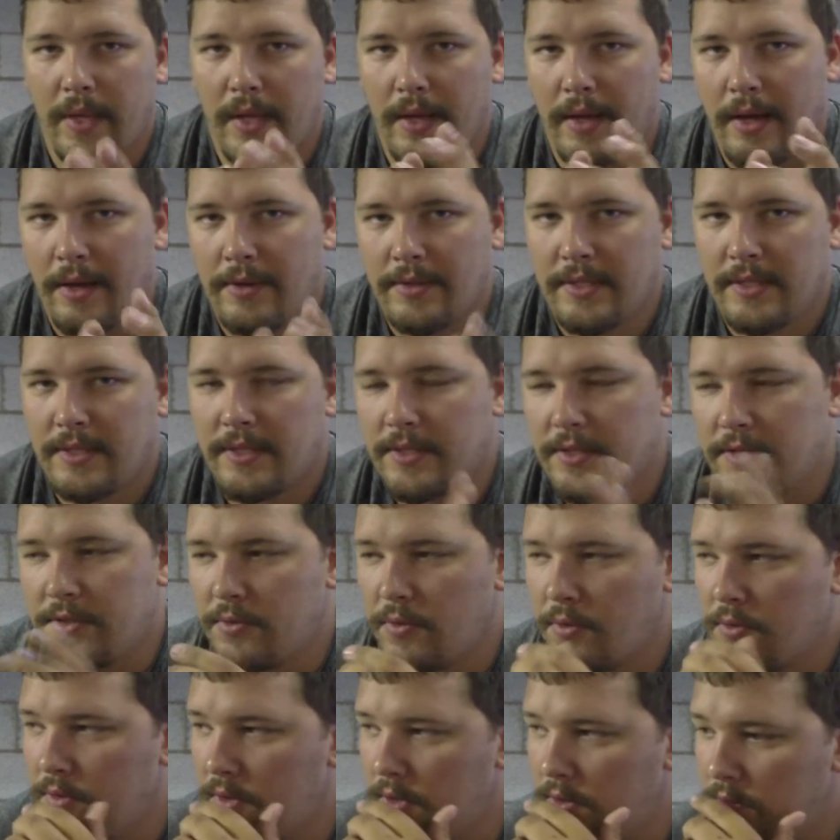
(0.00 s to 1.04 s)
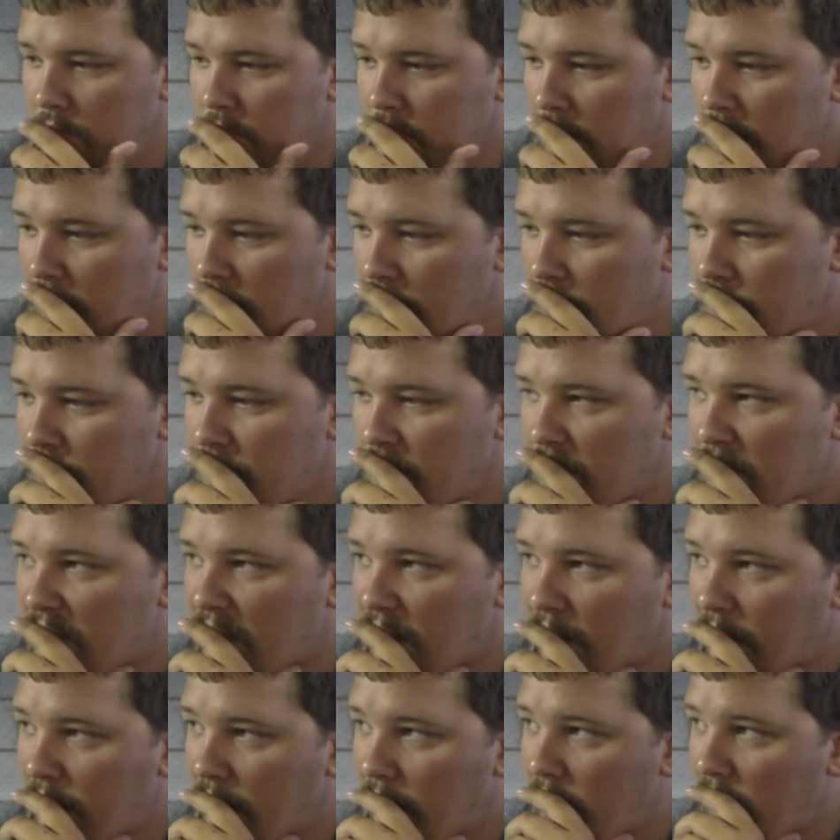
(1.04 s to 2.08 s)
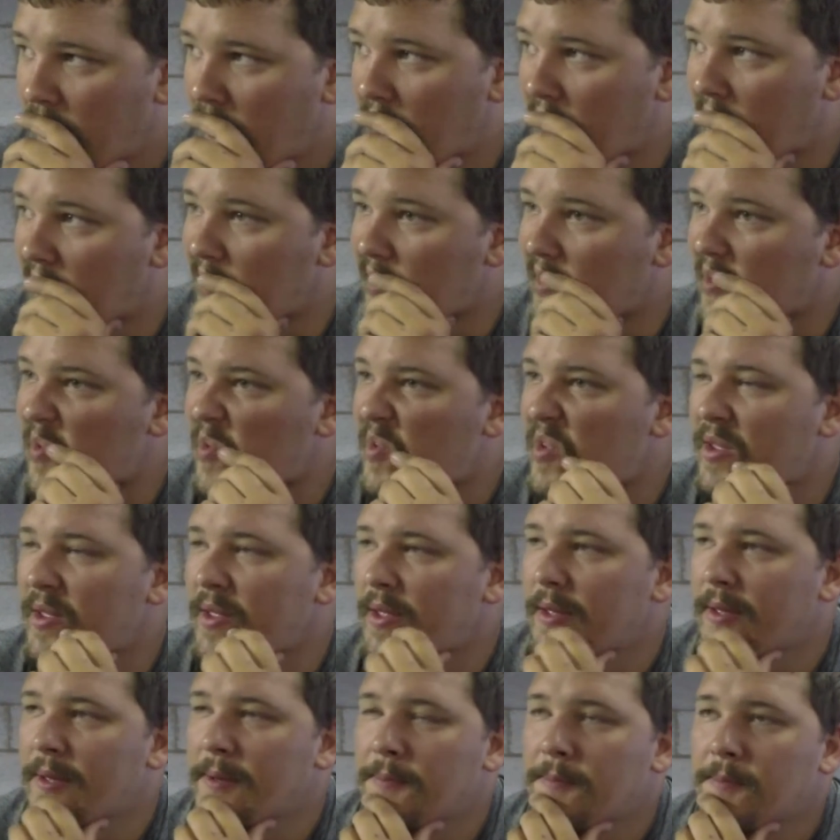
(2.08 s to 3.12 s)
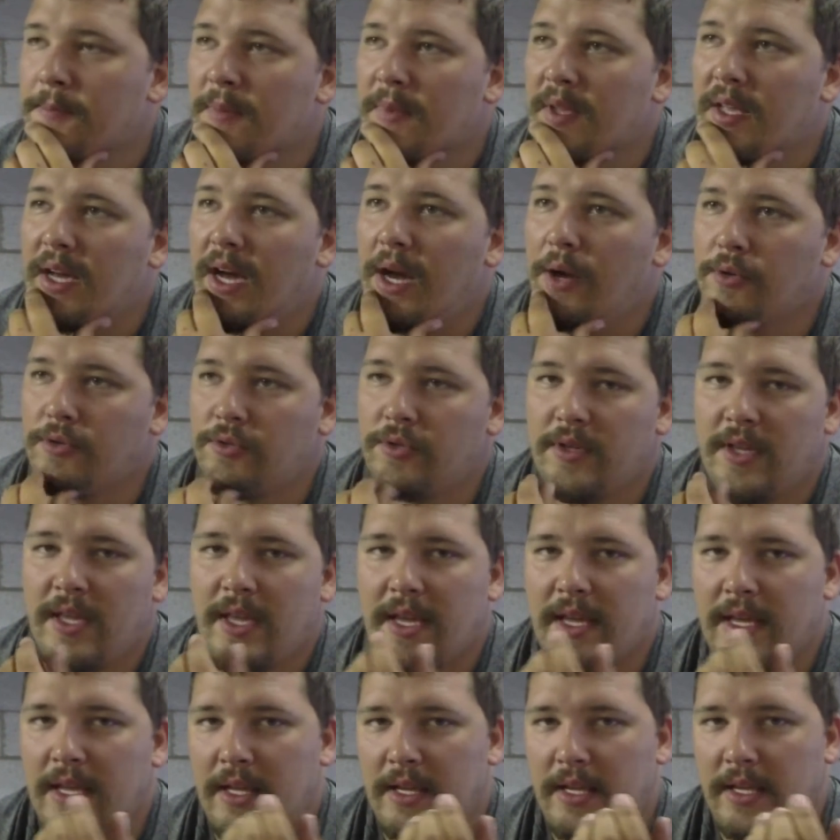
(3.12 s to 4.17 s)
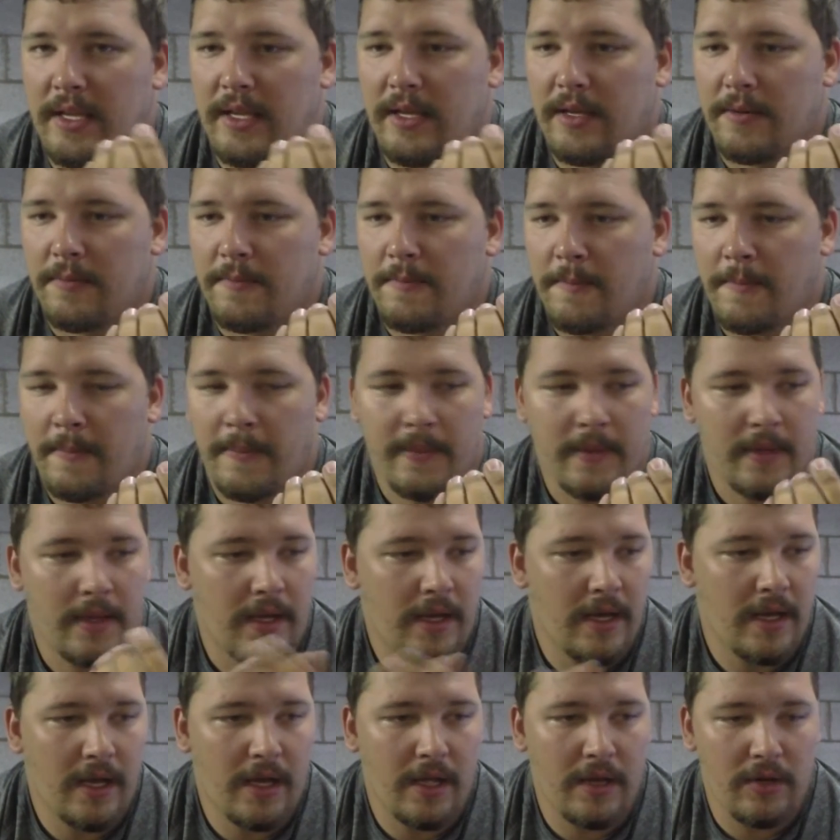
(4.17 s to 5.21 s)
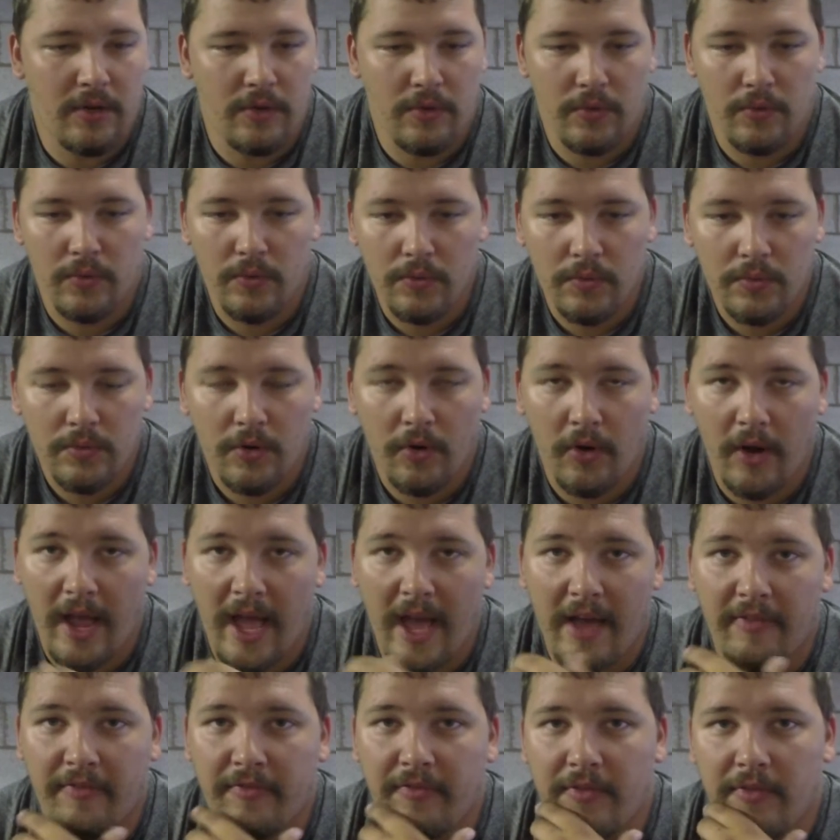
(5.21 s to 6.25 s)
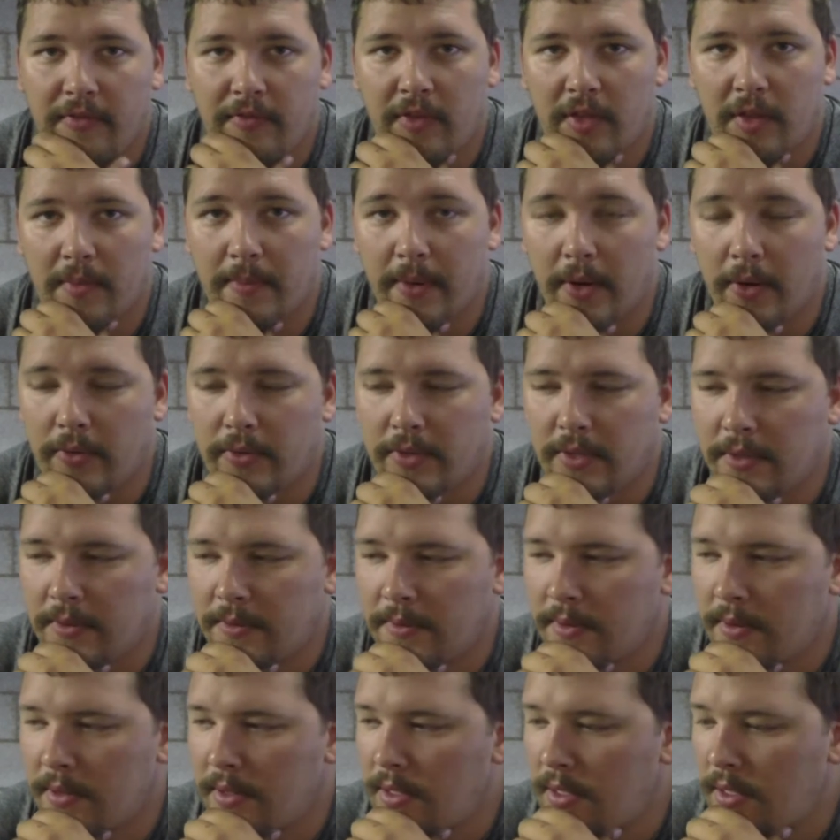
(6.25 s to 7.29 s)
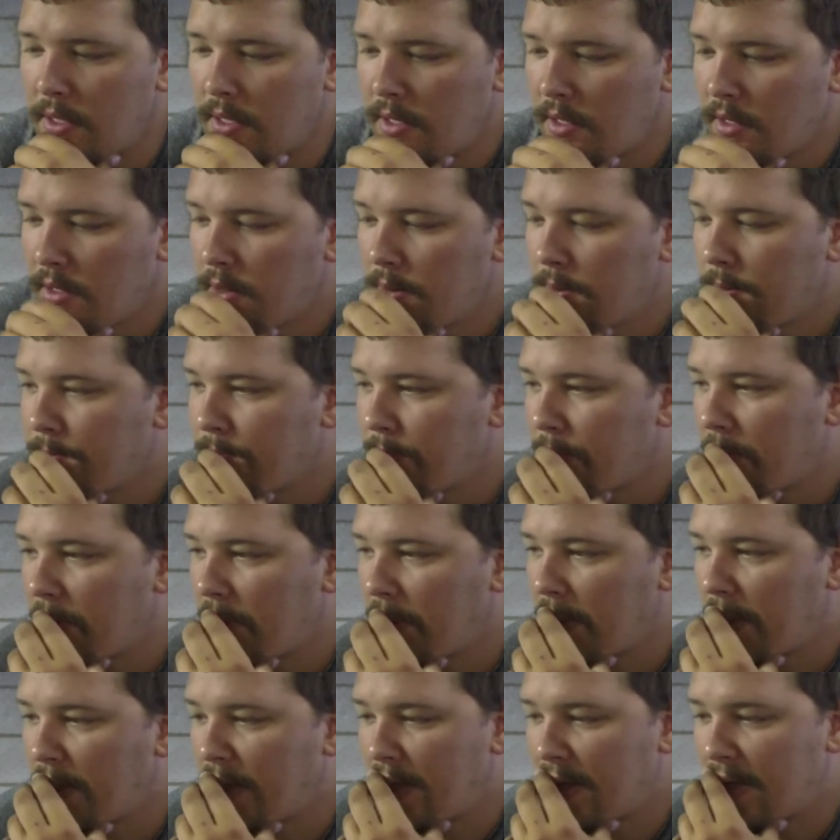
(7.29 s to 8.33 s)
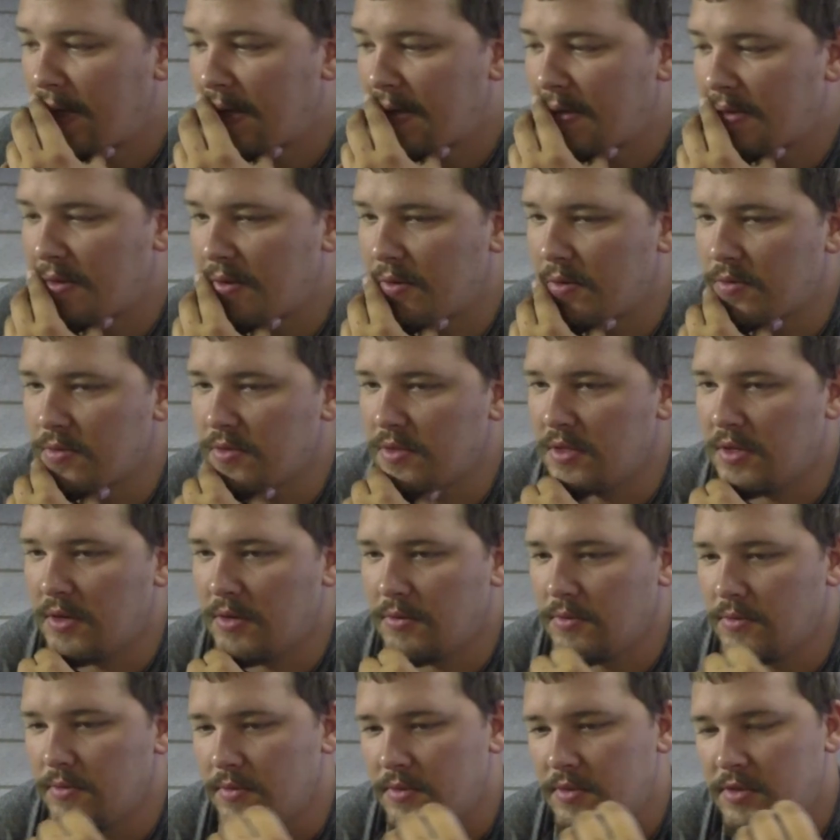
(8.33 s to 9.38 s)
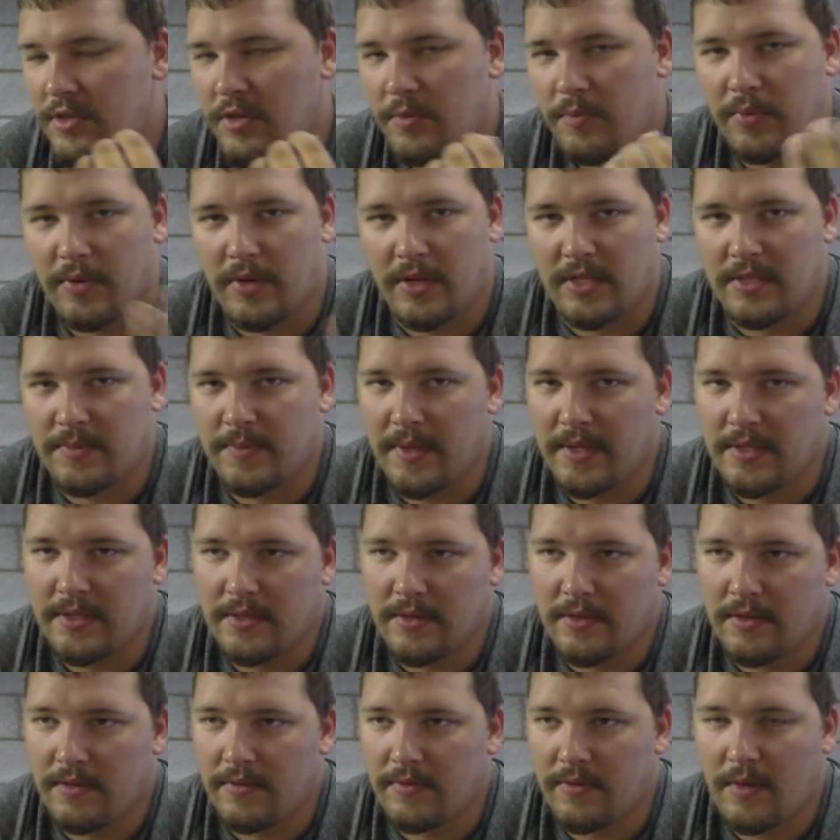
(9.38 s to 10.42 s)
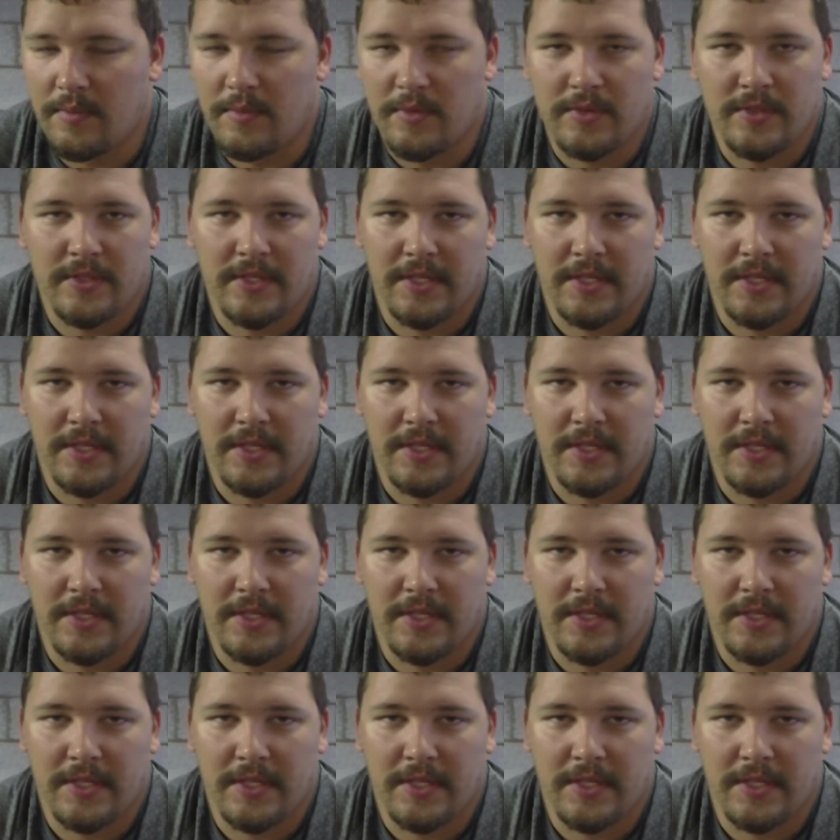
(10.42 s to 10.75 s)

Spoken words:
I was at the store the other day, and I was looking at getting a new graph for the boat, and they're super expensive, almost